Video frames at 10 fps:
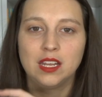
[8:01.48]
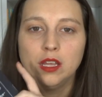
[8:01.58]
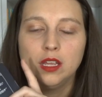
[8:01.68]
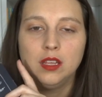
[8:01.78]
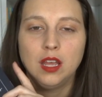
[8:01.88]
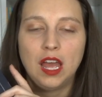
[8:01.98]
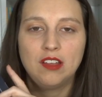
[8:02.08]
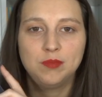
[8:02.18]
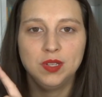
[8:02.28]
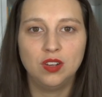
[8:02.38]
and I
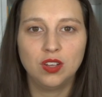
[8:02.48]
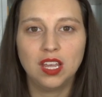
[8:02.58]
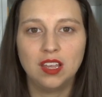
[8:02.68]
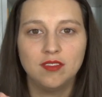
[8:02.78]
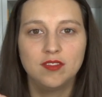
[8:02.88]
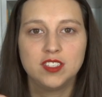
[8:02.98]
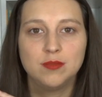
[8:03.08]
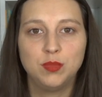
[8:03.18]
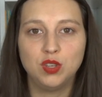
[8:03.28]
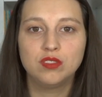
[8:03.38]
have been looking for
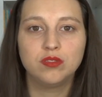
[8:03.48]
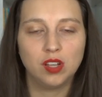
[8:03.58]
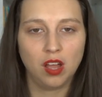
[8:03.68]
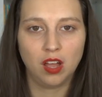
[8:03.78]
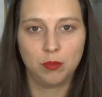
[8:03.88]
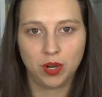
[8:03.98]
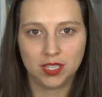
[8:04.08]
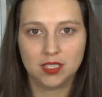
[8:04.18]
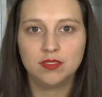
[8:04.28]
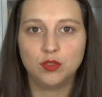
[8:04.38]
some beautiful art
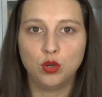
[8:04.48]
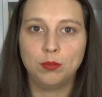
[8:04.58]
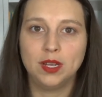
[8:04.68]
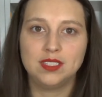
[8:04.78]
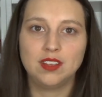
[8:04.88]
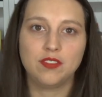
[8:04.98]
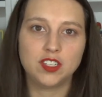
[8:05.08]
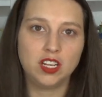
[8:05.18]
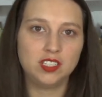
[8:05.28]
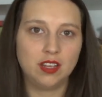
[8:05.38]
prints for my
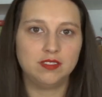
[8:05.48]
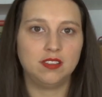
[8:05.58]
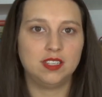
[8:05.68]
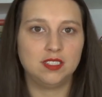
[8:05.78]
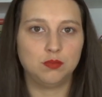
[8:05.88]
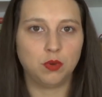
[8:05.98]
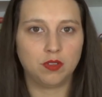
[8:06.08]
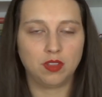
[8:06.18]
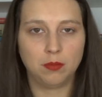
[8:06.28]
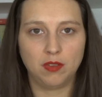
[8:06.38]
suffragette shelf. So this is one
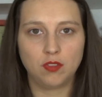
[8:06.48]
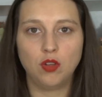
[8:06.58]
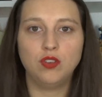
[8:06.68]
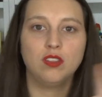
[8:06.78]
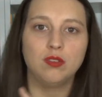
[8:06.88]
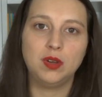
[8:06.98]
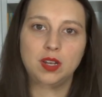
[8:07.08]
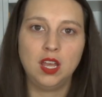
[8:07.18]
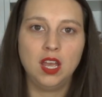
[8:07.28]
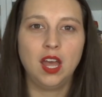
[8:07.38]
of them. I've got another
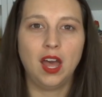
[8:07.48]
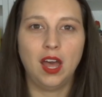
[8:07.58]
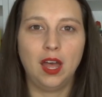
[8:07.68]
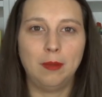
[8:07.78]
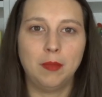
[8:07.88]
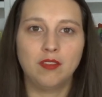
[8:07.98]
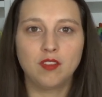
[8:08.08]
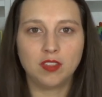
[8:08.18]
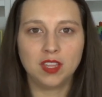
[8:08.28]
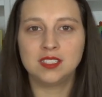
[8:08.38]
one. I've
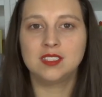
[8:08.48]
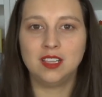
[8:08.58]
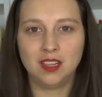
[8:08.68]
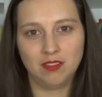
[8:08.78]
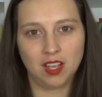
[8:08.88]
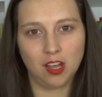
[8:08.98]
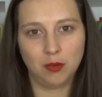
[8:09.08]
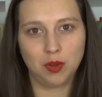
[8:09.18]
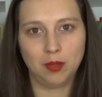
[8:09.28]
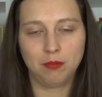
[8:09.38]
got this lovely
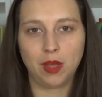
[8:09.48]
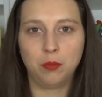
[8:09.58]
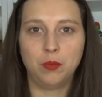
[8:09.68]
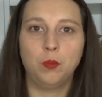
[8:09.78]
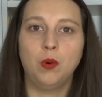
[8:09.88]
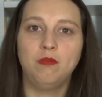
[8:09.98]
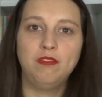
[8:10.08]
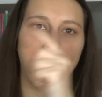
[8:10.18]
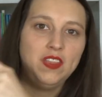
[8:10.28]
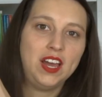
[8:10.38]
art print, but I want one
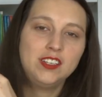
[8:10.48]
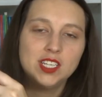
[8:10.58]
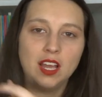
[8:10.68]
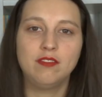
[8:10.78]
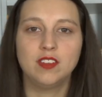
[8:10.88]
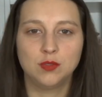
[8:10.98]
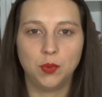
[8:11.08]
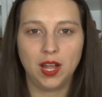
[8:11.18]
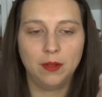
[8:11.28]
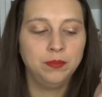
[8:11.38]
for that shelf as
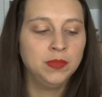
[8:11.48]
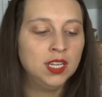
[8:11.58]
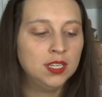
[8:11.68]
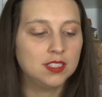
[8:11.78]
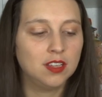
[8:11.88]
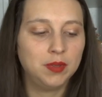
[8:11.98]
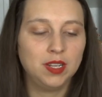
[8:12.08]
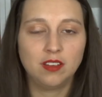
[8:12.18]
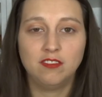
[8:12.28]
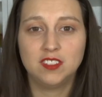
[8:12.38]
well. So I've been
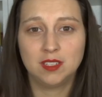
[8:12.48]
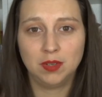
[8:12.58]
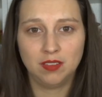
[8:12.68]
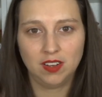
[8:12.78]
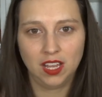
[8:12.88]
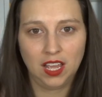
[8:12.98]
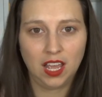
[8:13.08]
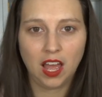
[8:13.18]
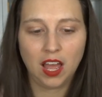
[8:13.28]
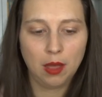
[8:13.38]
looking for some lovely